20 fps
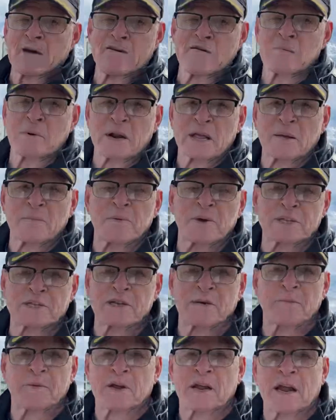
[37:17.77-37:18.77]
everybody that picks
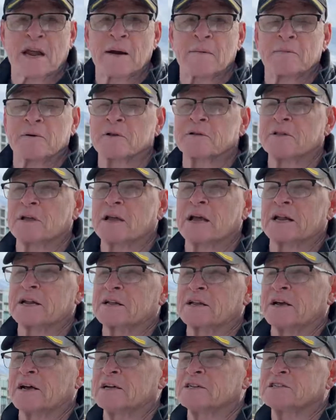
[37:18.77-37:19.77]
up a camera. They
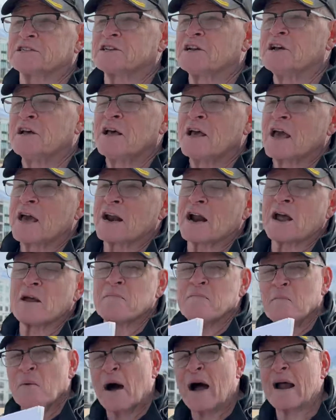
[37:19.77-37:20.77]
got guts. And I
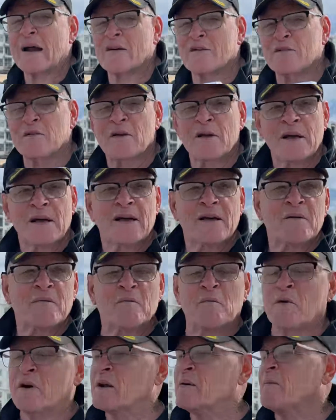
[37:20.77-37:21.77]
admire,
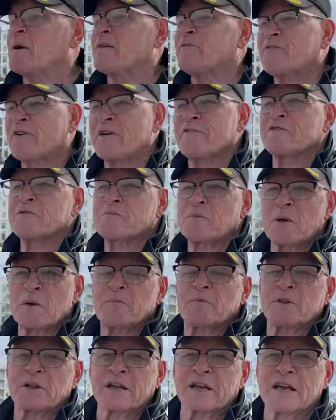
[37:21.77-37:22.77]
one of my favorite
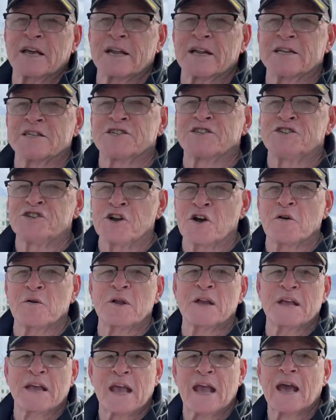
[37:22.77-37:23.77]
people again is
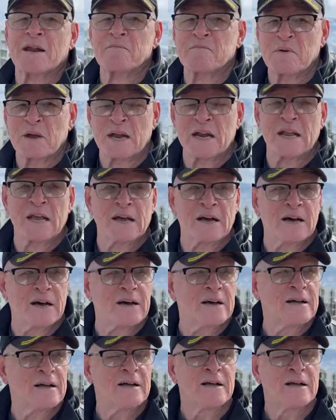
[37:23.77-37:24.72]
Jody Cat Media.